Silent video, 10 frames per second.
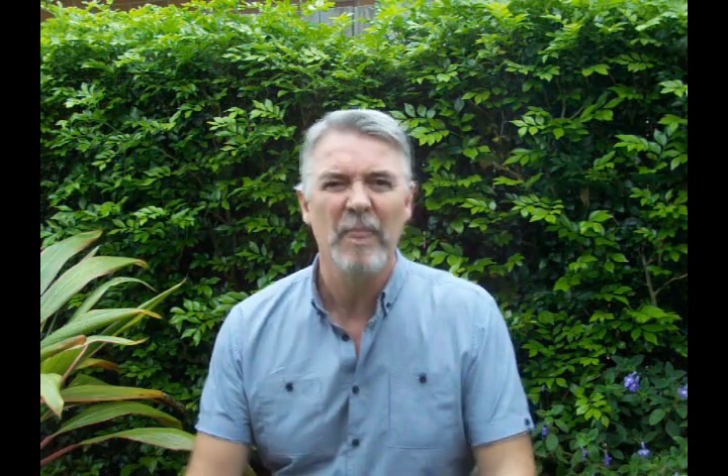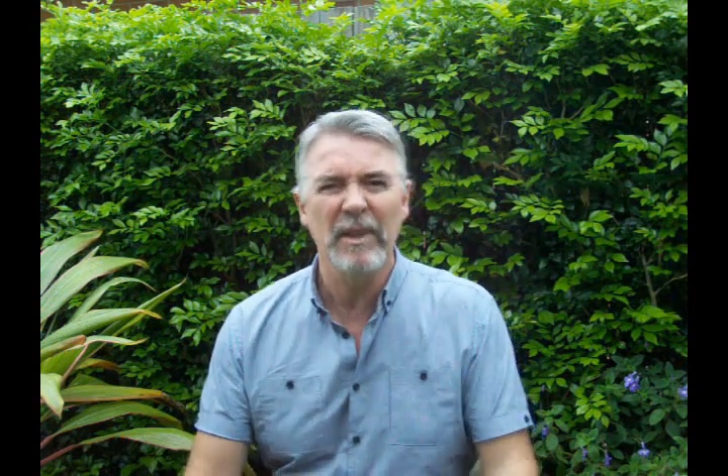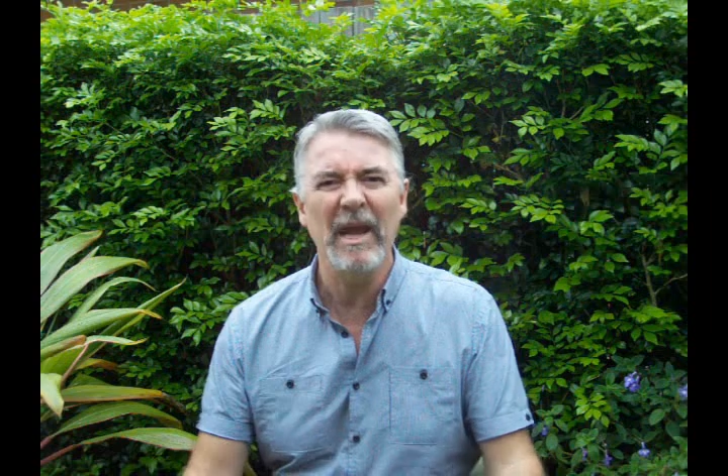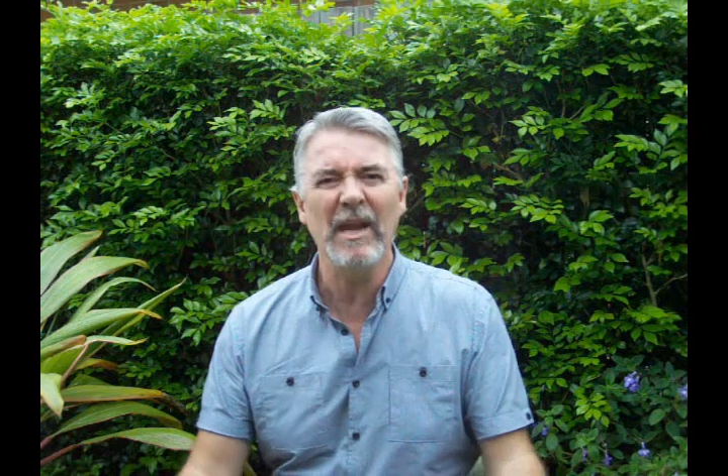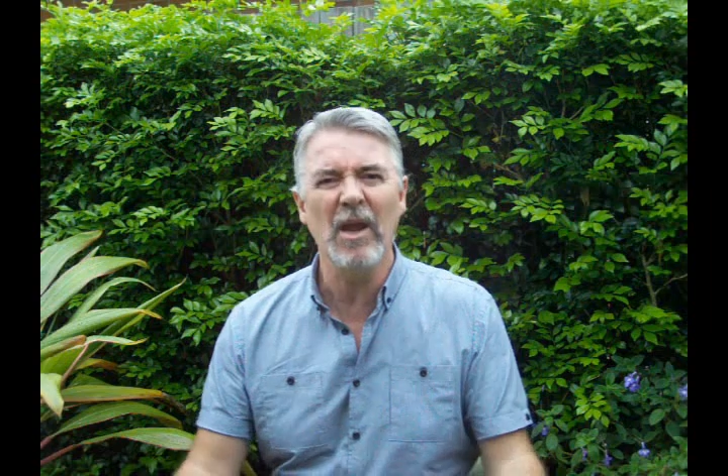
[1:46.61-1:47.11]

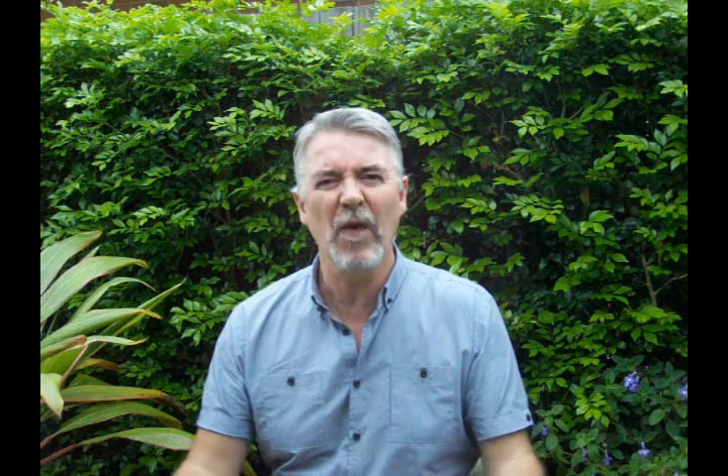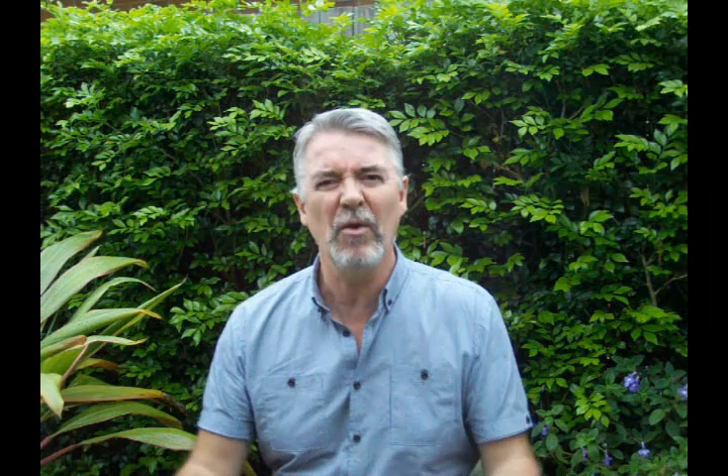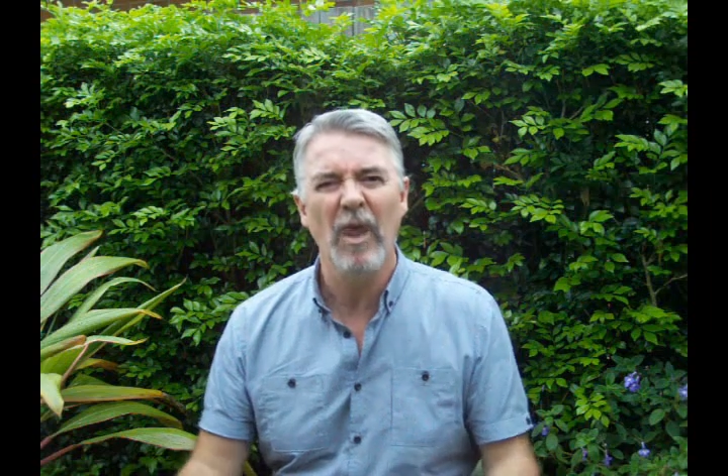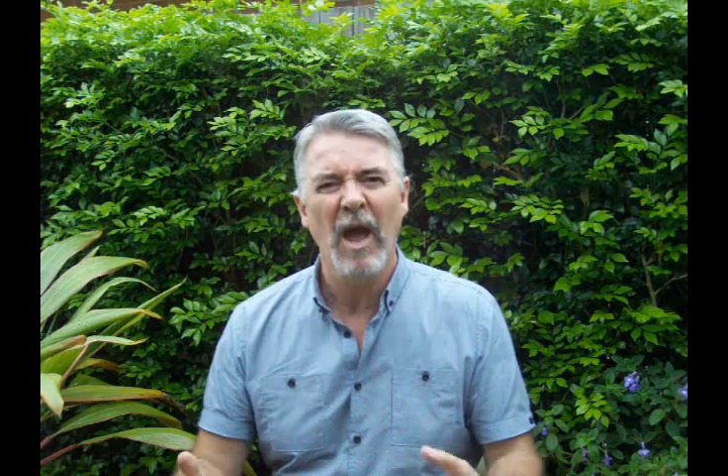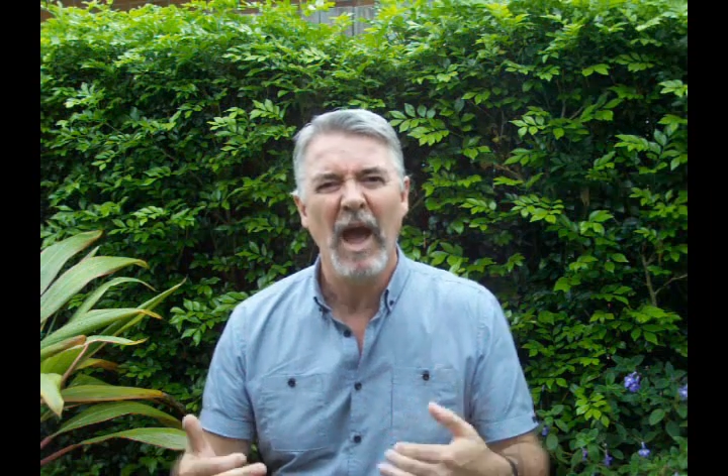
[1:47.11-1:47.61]
But
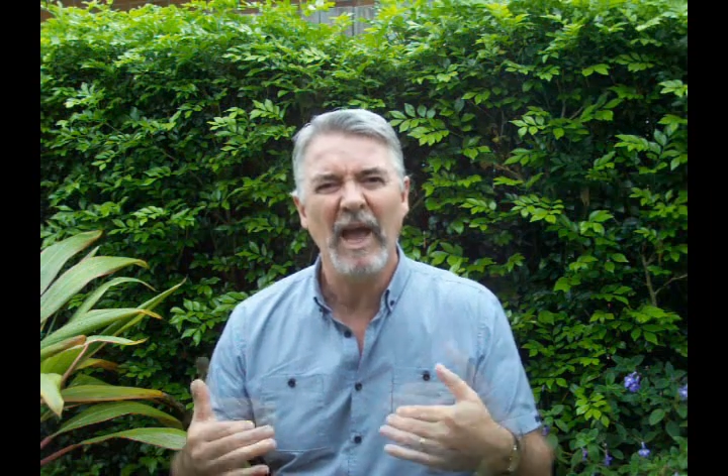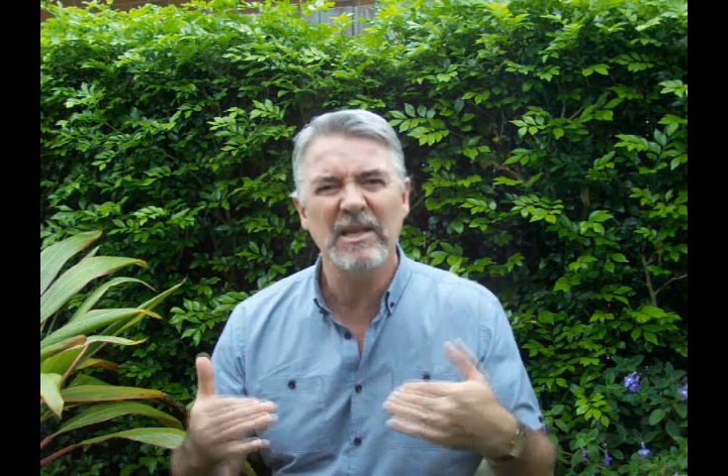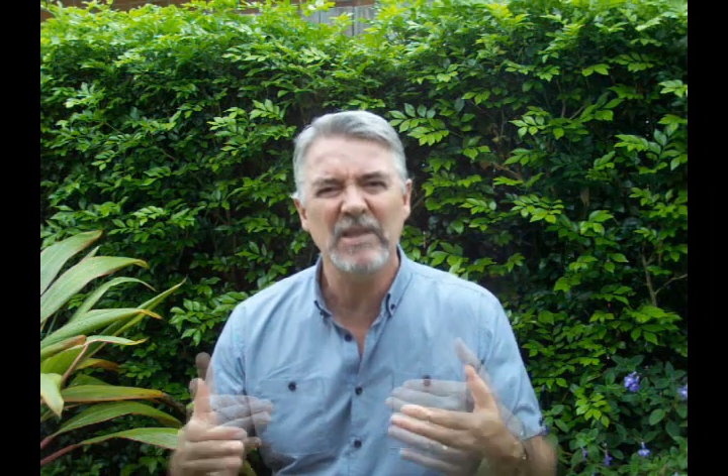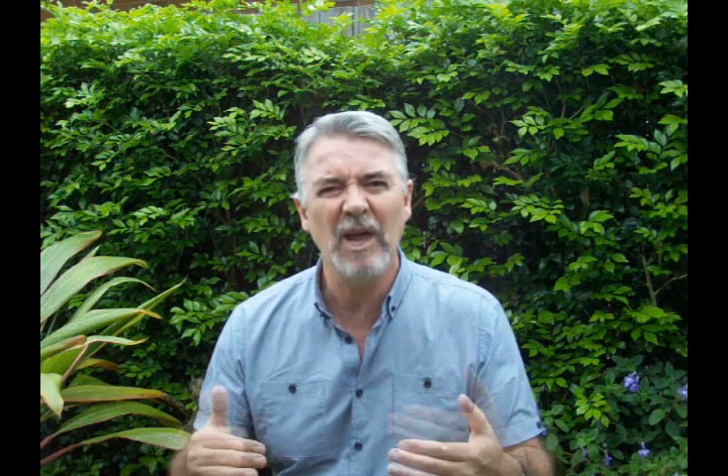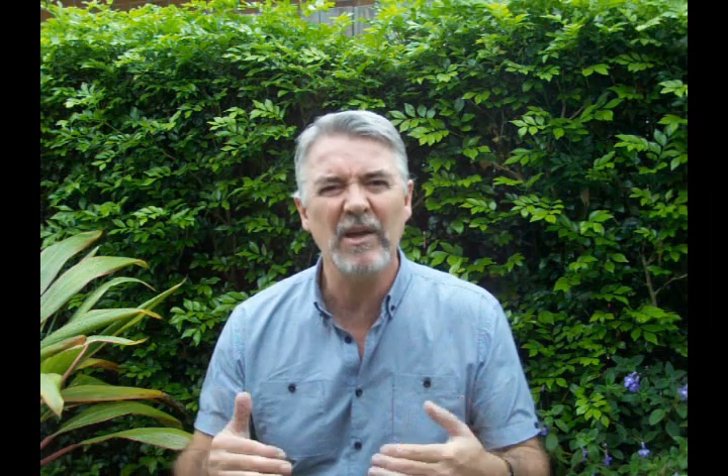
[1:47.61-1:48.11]
anyhow, I
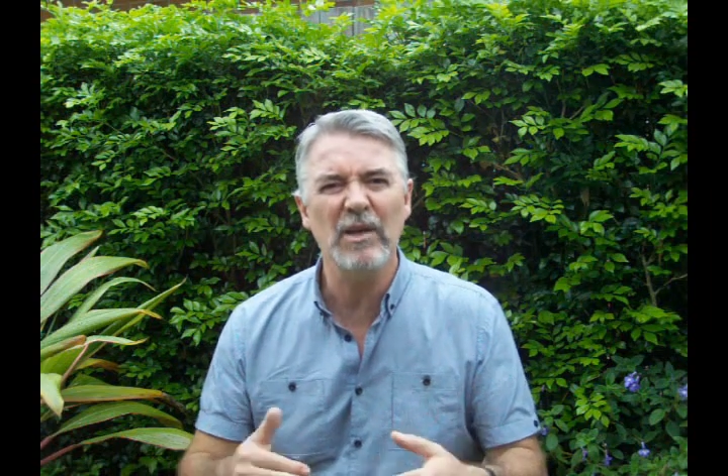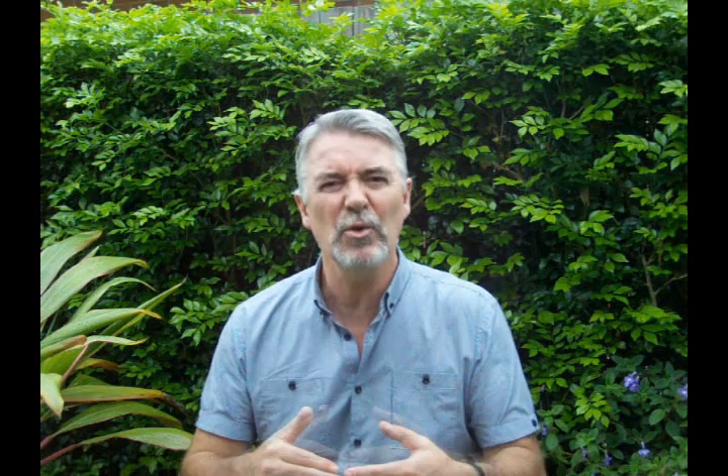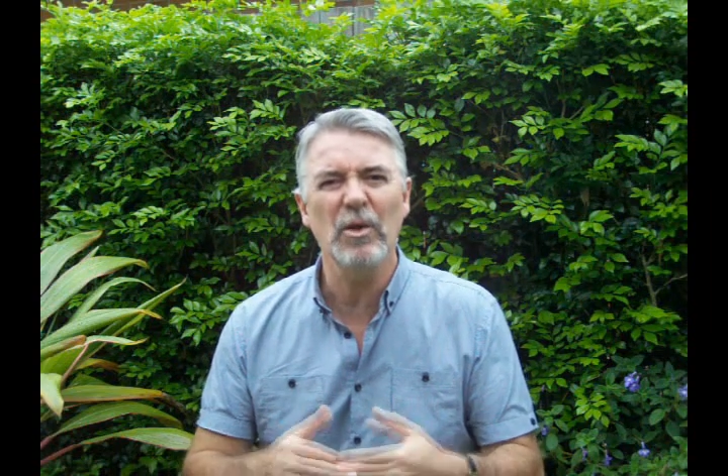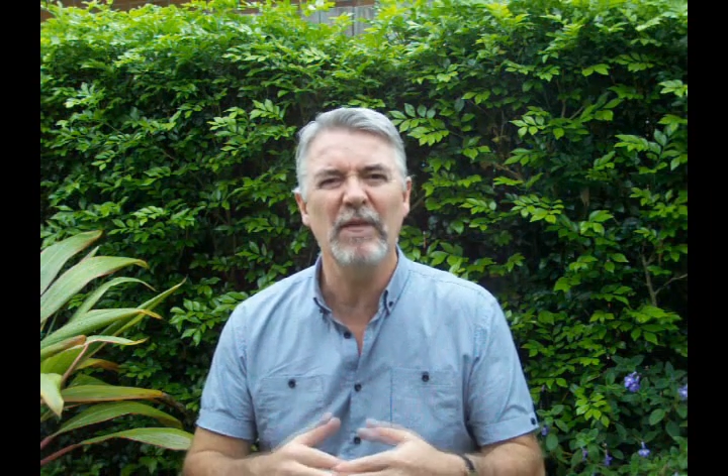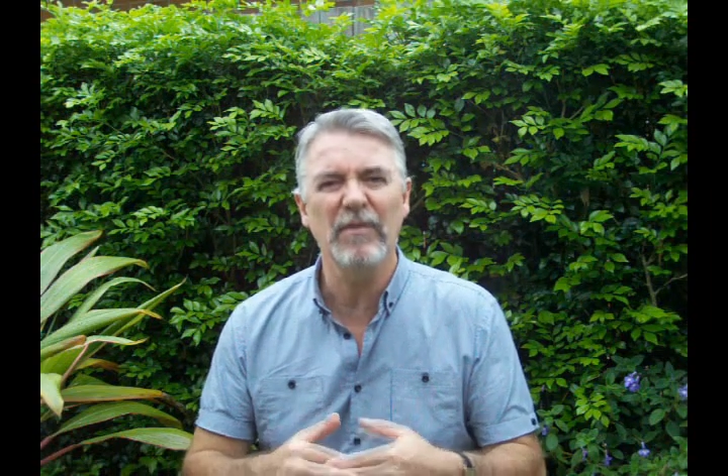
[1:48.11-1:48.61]
started
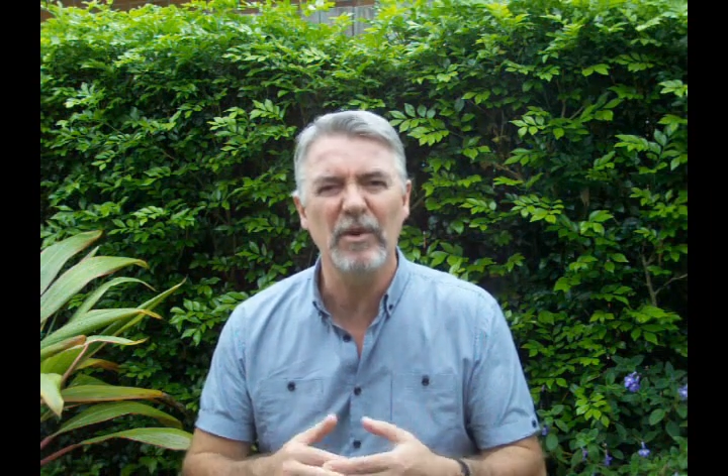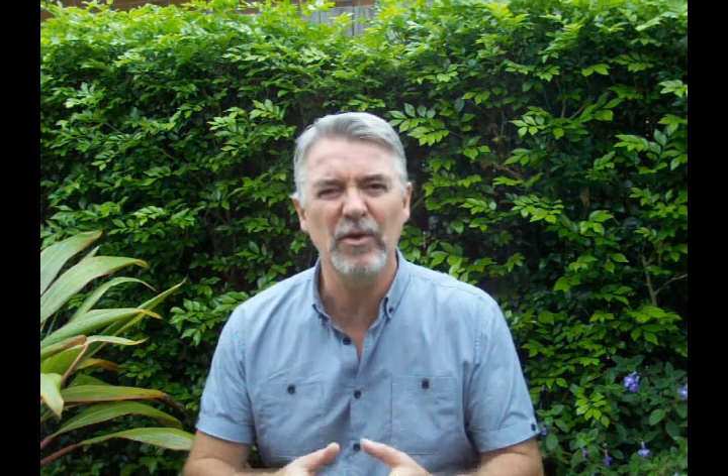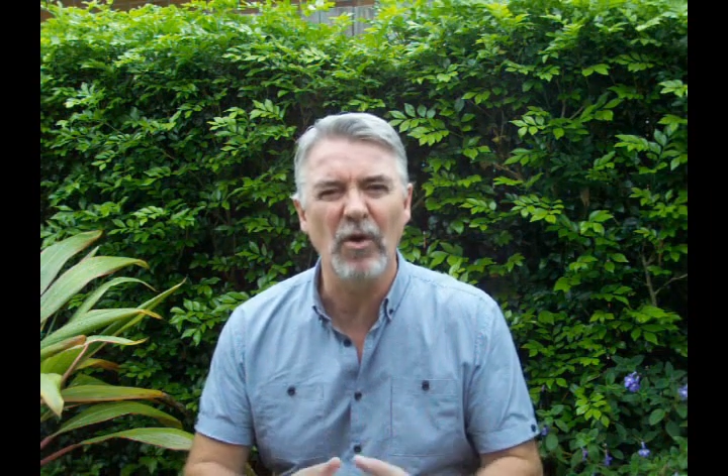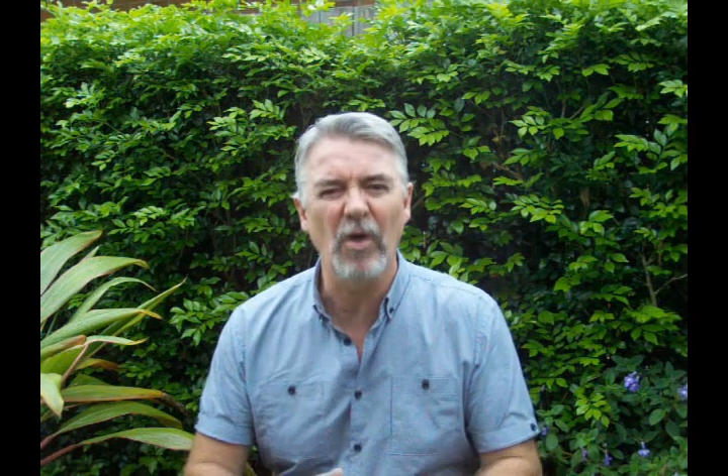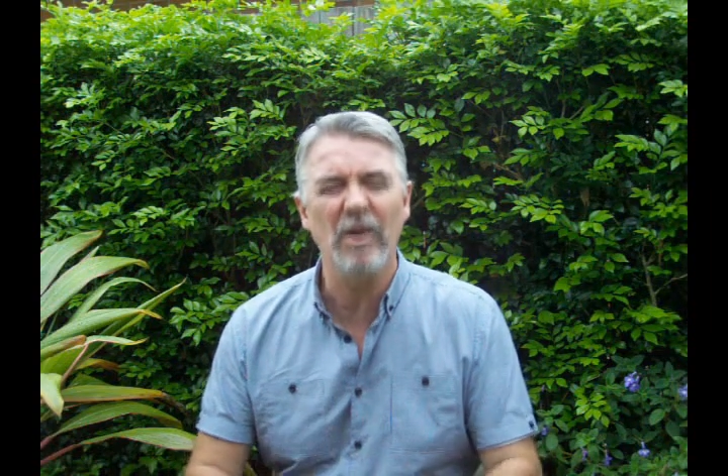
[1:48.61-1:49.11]
looking for
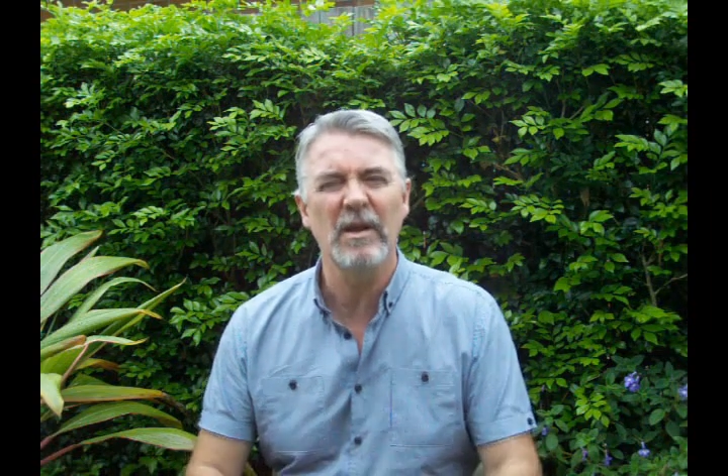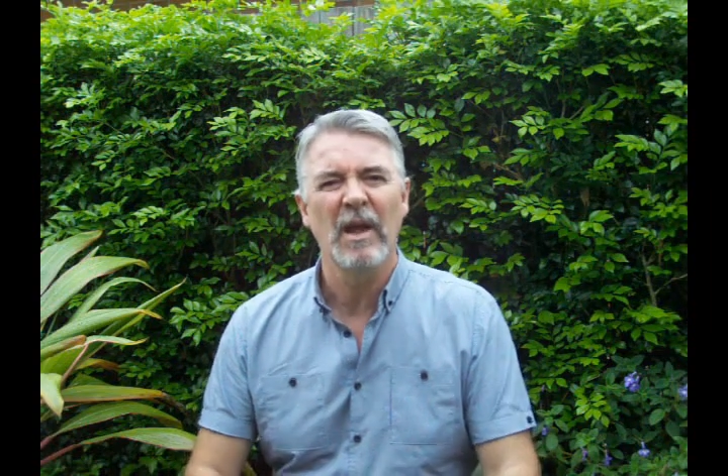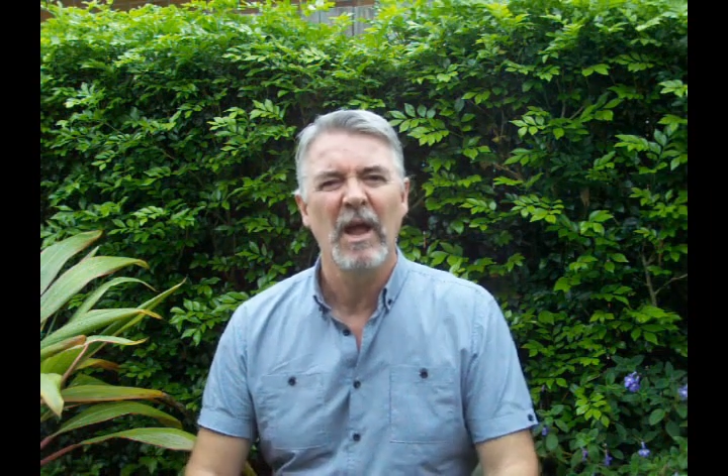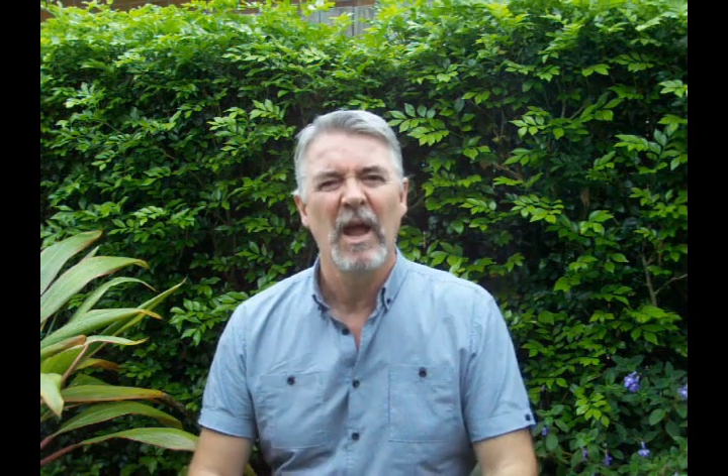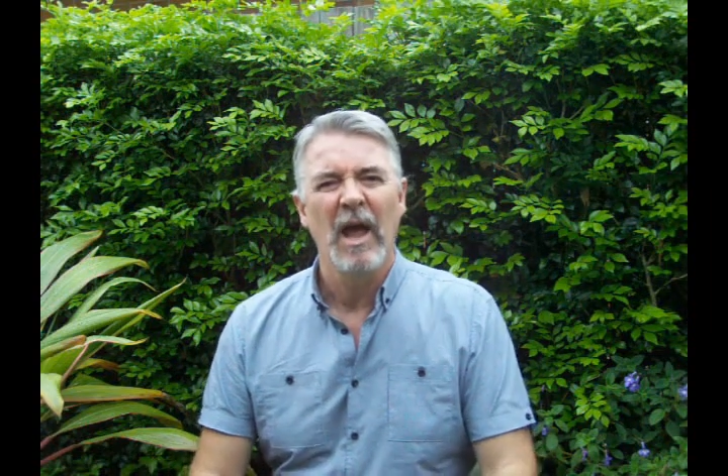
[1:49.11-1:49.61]
God.